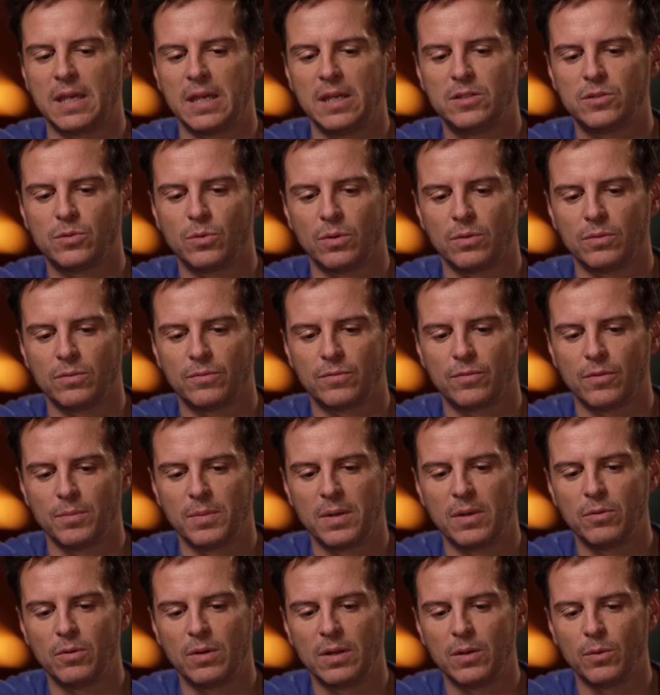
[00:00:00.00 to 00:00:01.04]
key to it for
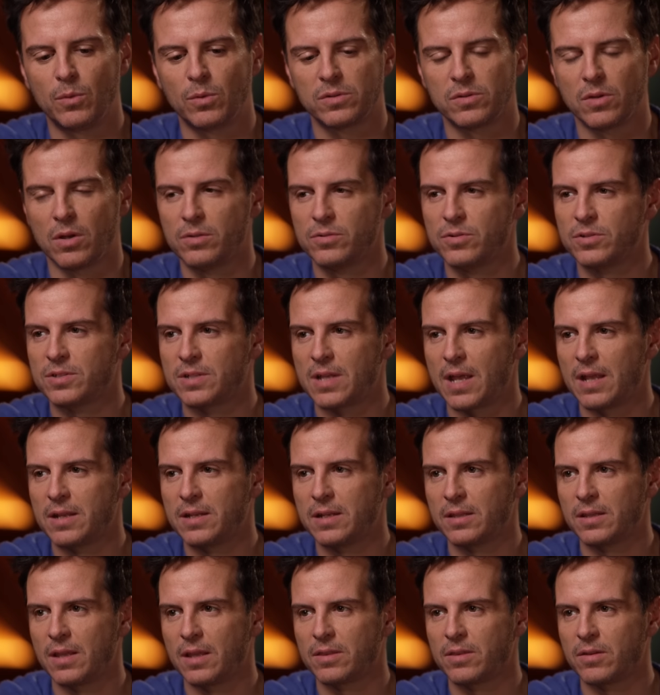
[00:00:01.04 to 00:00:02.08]
me really was
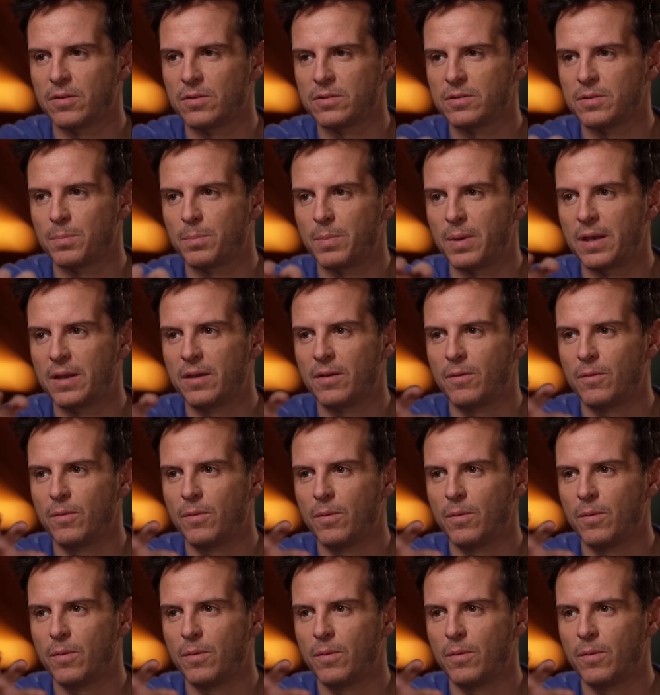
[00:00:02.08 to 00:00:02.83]
understanding that there is a big